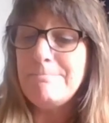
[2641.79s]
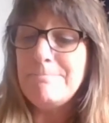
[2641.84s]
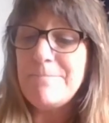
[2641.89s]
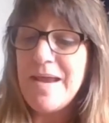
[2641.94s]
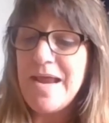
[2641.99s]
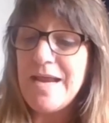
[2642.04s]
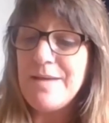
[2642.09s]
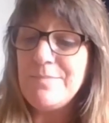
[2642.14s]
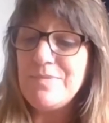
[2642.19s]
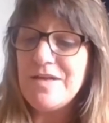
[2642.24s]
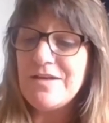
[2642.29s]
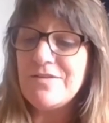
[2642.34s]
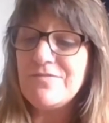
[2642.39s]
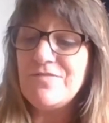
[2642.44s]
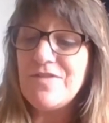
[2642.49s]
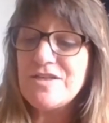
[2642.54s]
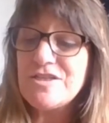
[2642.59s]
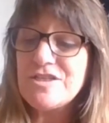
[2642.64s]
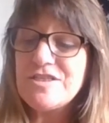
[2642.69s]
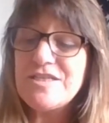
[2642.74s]
may be a
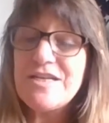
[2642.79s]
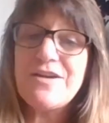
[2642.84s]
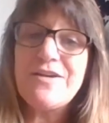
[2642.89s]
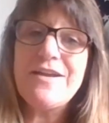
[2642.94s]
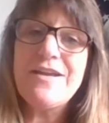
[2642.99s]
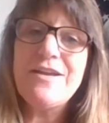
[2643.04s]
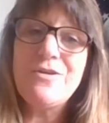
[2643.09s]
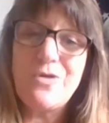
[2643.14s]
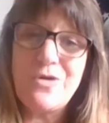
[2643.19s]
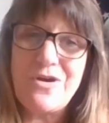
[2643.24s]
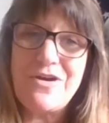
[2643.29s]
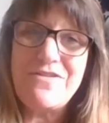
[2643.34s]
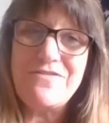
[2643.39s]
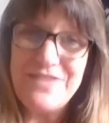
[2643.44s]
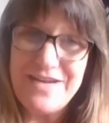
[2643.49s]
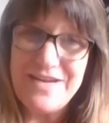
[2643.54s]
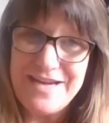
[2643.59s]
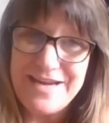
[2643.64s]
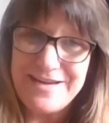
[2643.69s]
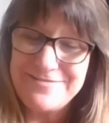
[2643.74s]
vegetarian or a
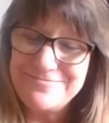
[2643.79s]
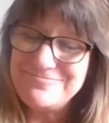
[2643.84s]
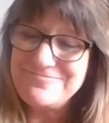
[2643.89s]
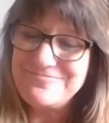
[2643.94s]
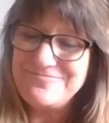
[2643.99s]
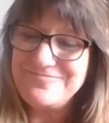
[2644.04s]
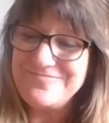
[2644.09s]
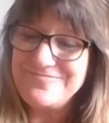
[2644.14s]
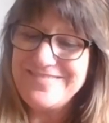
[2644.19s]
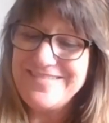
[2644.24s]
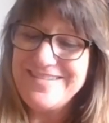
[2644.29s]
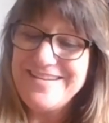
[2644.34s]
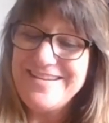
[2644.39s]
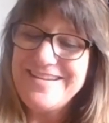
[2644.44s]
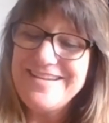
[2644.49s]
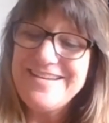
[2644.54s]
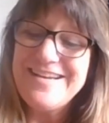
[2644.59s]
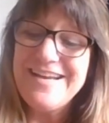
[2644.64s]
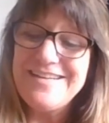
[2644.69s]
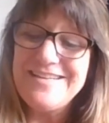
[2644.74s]
vegan.
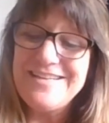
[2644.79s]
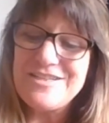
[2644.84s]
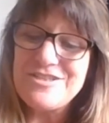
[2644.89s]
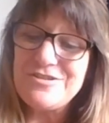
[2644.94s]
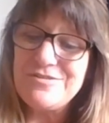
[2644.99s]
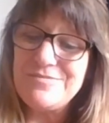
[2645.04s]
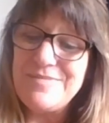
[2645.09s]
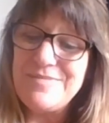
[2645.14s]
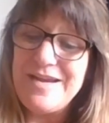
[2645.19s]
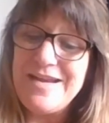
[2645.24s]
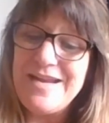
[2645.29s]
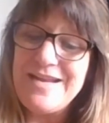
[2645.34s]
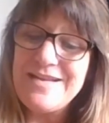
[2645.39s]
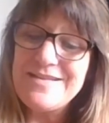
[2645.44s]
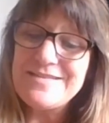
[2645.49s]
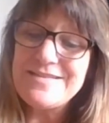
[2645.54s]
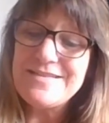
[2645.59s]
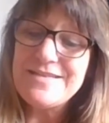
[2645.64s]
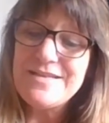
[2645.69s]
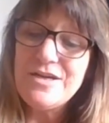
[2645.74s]
Additional
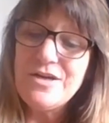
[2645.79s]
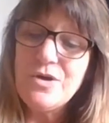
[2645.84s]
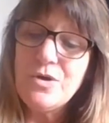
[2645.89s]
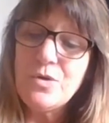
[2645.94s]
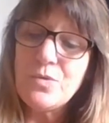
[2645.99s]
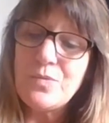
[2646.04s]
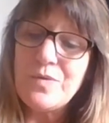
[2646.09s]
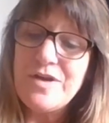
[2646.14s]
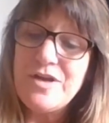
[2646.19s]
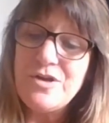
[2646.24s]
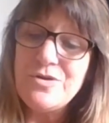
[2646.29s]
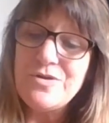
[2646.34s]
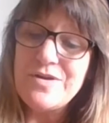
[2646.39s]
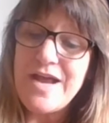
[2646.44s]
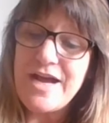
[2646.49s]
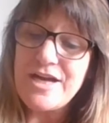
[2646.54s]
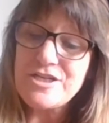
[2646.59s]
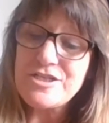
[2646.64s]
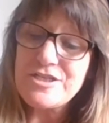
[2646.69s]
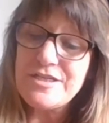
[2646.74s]
meanings: renewed
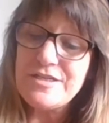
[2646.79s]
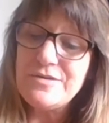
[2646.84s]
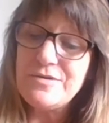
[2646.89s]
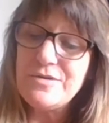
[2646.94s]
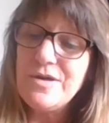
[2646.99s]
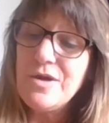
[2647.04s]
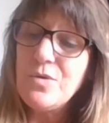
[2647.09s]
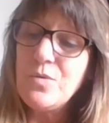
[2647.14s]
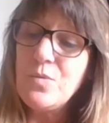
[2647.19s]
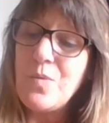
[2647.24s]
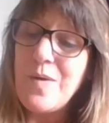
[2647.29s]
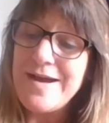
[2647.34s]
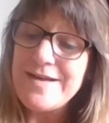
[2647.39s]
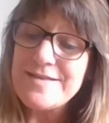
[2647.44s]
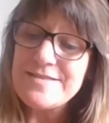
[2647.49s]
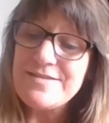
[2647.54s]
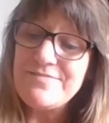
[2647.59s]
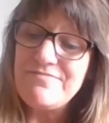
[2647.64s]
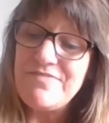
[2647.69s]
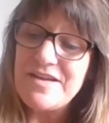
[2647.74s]
action,
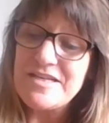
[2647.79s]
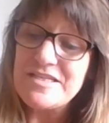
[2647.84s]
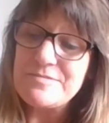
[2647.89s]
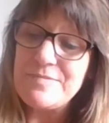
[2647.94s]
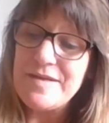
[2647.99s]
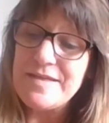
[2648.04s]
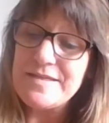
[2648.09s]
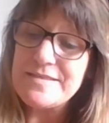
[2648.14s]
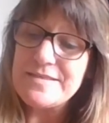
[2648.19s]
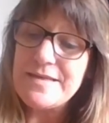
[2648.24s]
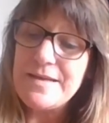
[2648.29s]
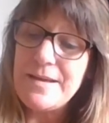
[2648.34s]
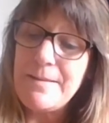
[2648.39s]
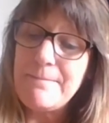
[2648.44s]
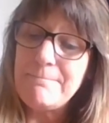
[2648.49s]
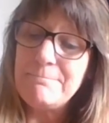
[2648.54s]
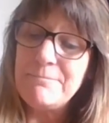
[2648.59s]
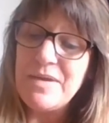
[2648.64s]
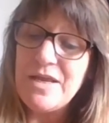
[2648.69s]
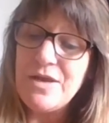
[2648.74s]
wise investments,
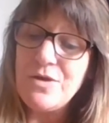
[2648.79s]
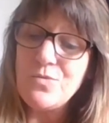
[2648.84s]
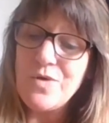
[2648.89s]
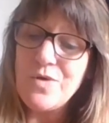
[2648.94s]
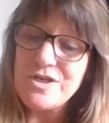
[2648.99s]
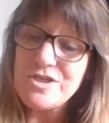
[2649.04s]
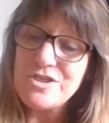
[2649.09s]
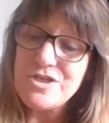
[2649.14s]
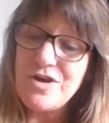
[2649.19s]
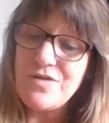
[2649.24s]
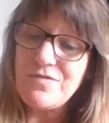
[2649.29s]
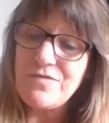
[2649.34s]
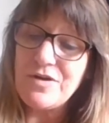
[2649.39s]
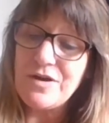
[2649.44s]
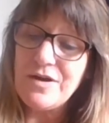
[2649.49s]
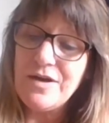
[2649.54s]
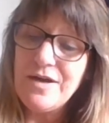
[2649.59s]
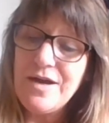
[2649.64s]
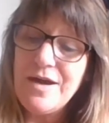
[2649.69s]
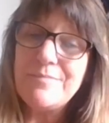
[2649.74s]
being watched
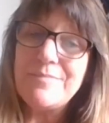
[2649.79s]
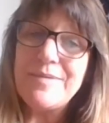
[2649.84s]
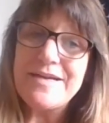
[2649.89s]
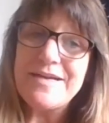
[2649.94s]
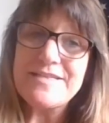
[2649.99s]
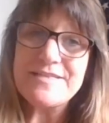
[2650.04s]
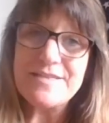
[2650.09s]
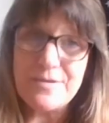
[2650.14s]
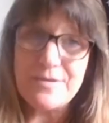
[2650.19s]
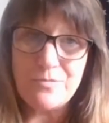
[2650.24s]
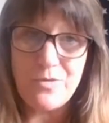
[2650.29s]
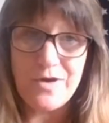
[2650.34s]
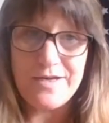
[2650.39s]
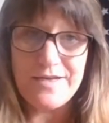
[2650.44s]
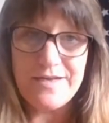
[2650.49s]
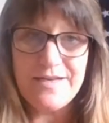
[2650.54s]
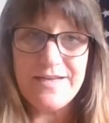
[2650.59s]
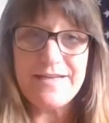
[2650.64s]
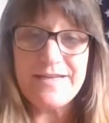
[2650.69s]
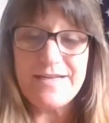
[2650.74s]
over by
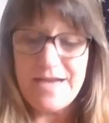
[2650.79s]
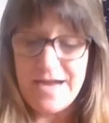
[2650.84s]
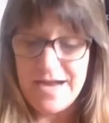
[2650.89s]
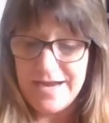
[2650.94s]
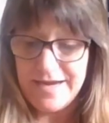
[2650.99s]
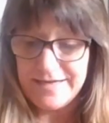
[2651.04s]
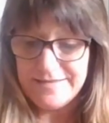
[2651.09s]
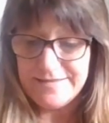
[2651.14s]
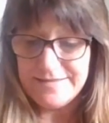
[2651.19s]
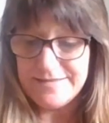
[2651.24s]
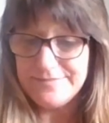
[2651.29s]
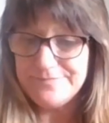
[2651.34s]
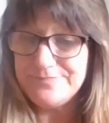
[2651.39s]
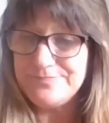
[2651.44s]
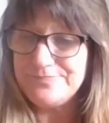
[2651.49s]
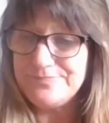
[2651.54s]
someone kind.